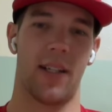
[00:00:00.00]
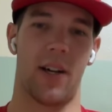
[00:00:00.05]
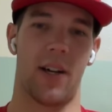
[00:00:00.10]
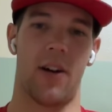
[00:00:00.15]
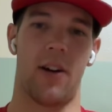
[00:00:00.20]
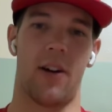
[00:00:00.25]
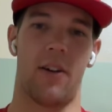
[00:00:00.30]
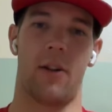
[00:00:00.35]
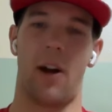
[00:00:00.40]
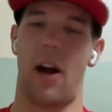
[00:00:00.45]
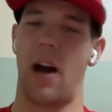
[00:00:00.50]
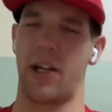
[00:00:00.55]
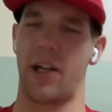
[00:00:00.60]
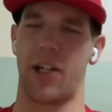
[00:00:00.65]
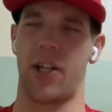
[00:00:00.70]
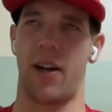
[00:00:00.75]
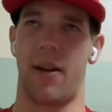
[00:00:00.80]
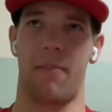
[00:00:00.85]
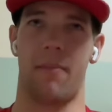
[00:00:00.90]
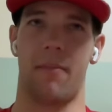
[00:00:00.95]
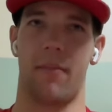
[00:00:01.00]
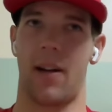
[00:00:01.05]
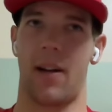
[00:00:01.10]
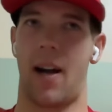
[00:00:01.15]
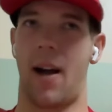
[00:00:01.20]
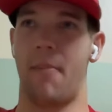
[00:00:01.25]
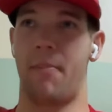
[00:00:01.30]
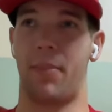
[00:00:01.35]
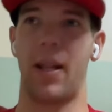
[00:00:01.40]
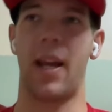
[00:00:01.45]
So actually, I'm
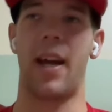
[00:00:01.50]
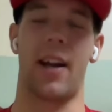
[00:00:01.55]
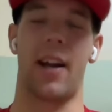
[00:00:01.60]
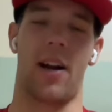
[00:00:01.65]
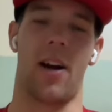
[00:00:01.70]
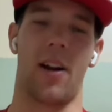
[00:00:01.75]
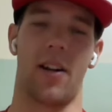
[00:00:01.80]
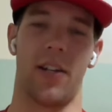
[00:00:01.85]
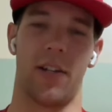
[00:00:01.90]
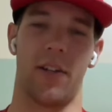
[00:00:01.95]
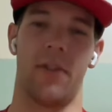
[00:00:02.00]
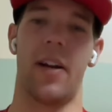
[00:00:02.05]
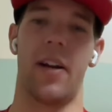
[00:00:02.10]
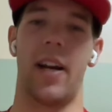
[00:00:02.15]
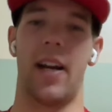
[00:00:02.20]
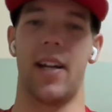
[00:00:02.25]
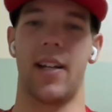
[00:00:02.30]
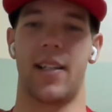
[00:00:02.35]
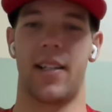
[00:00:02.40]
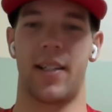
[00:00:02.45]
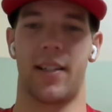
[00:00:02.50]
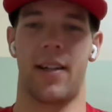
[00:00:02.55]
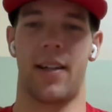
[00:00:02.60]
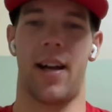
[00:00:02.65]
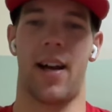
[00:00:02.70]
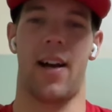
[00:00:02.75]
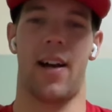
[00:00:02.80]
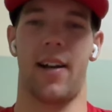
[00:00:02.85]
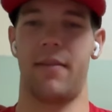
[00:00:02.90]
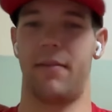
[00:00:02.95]
I'm planning on doing it.
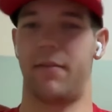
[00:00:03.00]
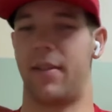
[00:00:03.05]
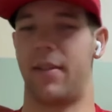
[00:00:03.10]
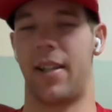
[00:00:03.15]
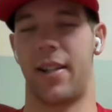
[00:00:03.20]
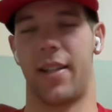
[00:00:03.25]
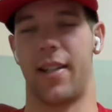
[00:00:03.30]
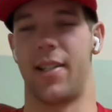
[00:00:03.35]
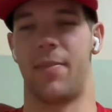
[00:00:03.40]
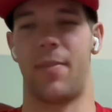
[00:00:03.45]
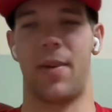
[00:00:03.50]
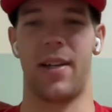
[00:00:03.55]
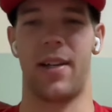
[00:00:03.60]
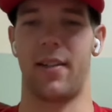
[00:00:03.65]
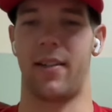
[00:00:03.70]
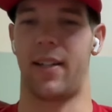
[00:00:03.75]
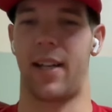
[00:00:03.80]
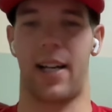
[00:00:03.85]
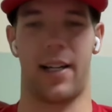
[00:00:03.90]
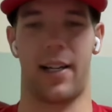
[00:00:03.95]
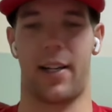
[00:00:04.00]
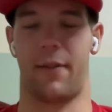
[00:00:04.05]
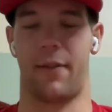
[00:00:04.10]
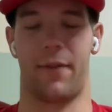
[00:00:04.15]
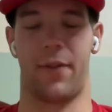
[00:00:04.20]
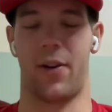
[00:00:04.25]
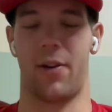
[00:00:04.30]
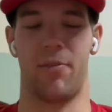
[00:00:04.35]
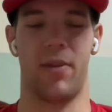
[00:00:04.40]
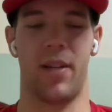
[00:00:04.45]
Uh, nothing's been kind of
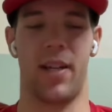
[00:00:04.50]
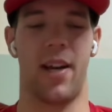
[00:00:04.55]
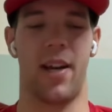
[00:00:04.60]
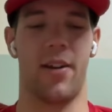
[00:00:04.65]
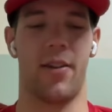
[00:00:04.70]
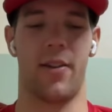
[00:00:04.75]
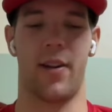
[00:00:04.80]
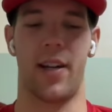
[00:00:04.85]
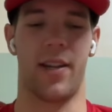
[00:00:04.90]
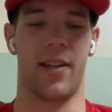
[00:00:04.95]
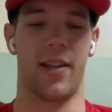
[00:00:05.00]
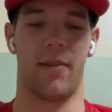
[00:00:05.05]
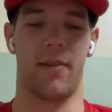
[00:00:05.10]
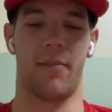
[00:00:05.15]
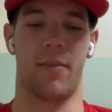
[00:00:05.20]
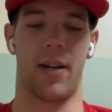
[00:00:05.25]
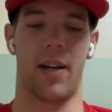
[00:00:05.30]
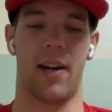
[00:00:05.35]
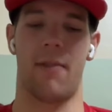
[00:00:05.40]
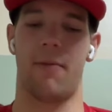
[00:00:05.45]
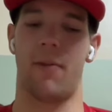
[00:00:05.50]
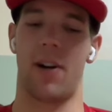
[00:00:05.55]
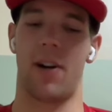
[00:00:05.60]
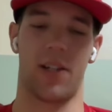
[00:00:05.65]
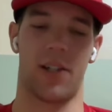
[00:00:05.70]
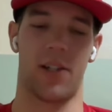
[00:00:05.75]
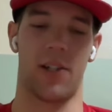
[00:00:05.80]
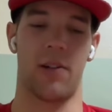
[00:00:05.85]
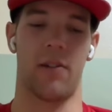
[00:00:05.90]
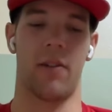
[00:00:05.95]
confirmed yet or anything, but I
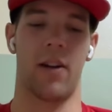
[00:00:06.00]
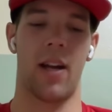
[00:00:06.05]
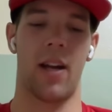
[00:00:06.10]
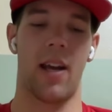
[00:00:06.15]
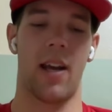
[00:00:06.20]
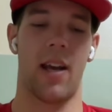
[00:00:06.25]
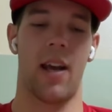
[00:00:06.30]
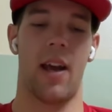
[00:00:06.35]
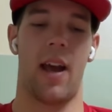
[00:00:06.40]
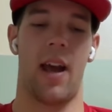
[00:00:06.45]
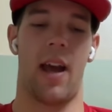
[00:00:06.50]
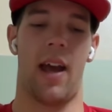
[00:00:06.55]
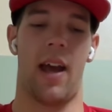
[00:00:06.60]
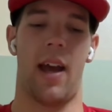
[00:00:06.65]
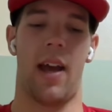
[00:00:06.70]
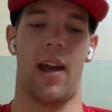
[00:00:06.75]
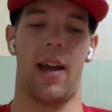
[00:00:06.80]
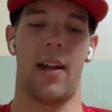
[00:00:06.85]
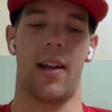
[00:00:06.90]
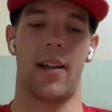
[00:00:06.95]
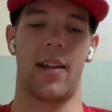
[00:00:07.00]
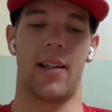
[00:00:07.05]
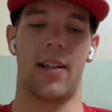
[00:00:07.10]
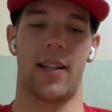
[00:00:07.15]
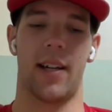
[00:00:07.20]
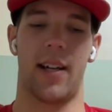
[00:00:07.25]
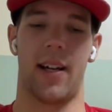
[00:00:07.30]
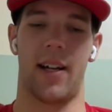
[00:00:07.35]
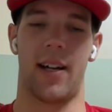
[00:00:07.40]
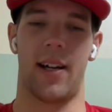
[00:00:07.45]
want to, and
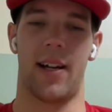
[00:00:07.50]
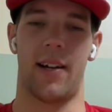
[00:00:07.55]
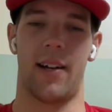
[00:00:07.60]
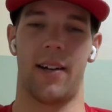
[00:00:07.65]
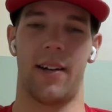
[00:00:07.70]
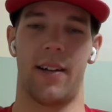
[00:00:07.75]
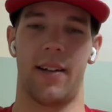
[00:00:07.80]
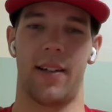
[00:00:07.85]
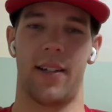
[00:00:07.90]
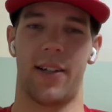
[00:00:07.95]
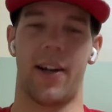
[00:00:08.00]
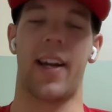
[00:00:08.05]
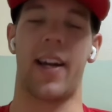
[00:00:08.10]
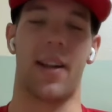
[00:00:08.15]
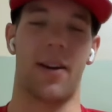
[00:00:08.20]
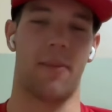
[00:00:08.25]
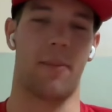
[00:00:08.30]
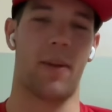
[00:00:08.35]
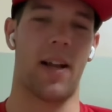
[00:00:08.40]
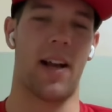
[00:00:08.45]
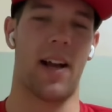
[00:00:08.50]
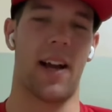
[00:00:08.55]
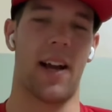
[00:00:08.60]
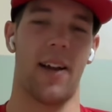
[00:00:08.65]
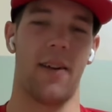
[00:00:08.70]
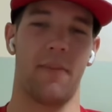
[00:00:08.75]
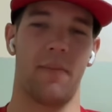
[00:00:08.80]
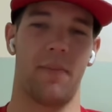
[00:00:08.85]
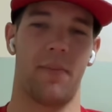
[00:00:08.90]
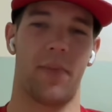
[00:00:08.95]
uh, so I can
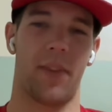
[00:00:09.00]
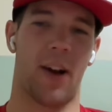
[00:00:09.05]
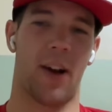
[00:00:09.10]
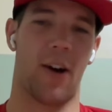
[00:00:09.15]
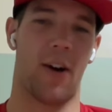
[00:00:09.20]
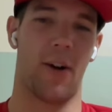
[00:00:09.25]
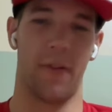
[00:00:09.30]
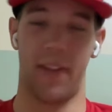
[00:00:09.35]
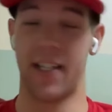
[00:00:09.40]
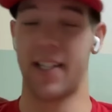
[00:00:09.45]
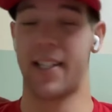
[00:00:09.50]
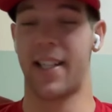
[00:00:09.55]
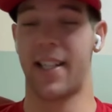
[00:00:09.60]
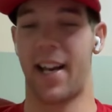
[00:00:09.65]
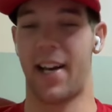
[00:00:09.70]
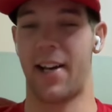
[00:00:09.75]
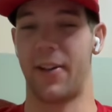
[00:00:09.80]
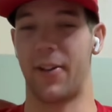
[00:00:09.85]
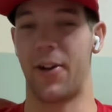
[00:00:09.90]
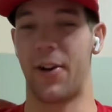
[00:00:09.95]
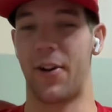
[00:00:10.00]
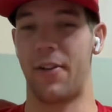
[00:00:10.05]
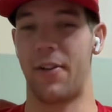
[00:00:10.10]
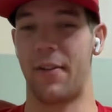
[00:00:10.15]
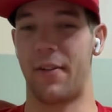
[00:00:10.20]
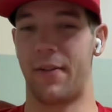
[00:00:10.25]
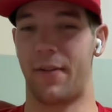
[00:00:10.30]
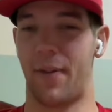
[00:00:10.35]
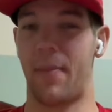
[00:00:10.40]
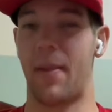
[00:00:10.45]
apply all of this that I learned
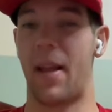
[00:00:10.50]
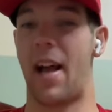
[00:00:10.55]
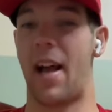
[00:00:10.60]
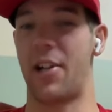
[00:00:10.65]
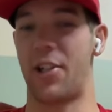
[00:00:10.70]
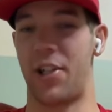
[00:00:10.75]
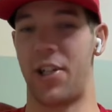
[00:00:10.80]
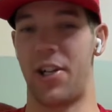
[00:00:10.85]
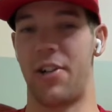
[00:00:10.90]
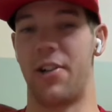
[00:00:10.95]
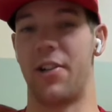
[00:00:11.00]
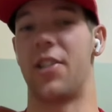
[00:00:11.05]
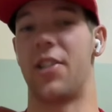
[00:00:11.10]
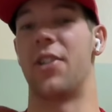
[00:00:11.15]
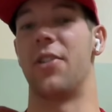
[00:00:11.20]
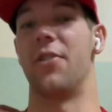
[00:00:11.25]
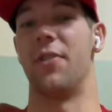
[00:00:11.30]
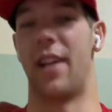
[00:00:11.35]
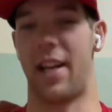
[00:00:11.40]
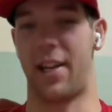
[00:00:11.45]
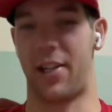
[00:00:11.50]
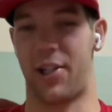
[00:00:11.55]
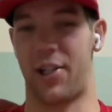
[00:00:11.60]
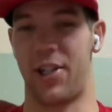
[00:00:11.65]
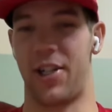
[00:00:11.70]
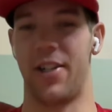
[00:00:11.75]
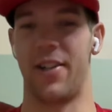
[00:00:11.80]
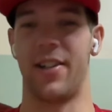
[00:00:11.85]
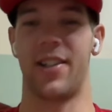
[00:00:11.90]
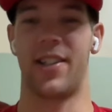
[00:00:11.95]
from last year's to
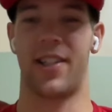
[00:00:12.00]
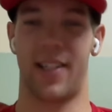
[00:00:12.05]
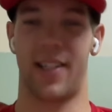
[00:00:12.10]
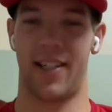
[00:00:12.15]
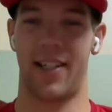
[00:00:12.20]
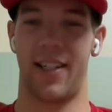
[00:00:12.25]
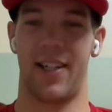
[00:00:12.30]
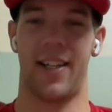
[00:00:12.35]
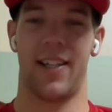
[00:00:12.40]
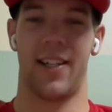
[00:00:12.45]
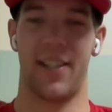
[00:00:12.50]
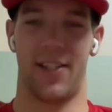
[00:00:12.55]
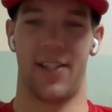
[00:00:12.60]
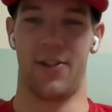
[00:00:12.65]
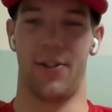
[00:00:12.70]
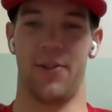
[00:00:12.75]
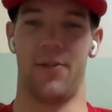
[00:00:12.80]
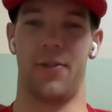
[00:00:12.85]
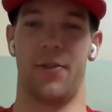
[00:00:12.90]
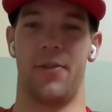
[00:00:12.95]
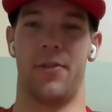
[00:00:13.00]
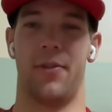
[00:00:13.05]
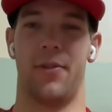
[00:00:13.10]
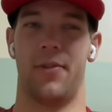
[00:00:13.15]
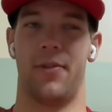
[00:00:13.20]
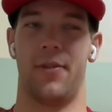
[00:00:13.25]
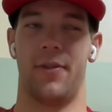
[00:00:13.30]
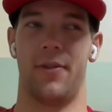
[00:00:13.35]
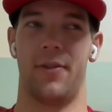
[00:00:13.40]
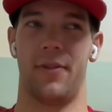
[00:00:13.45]
next year's to
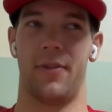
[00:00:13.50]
